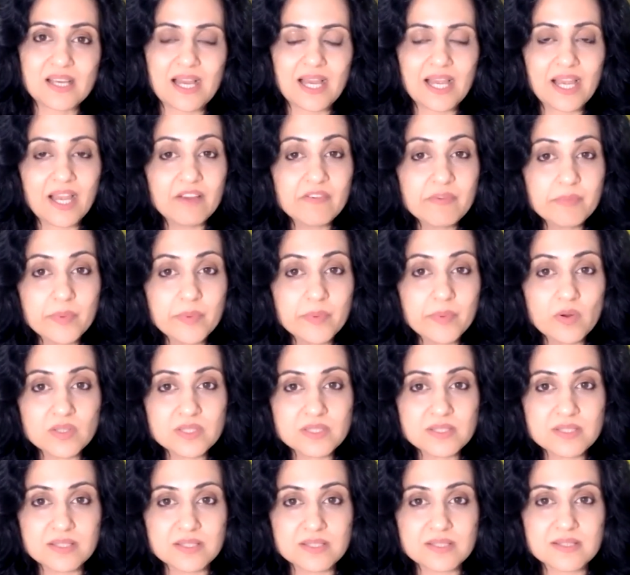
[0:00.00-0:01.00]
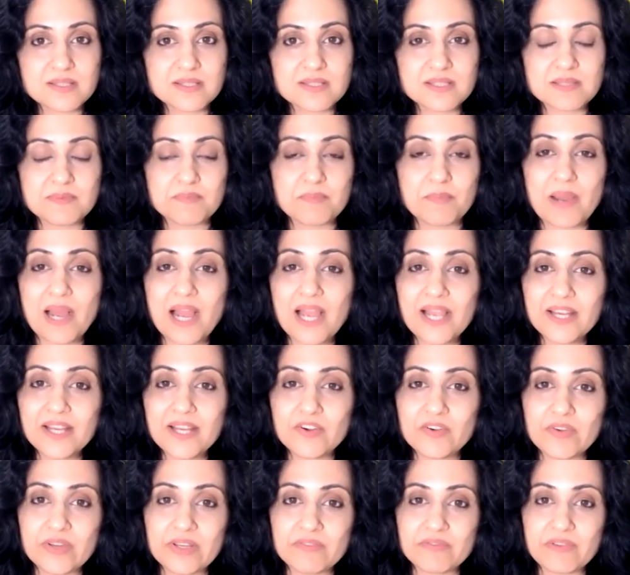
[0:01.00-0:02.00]
I have processed my
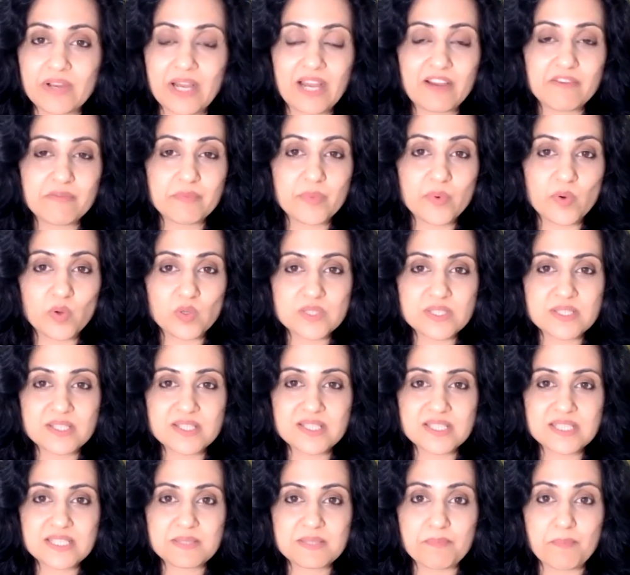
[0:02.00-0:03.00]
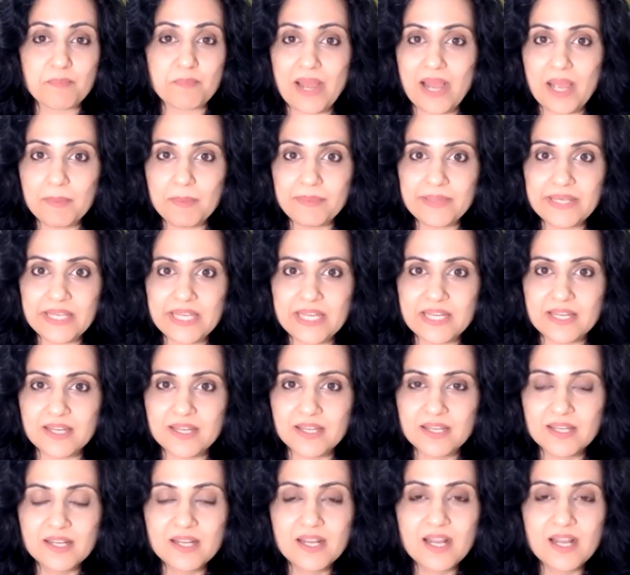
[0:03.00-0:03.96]
grief, I have processed my pain.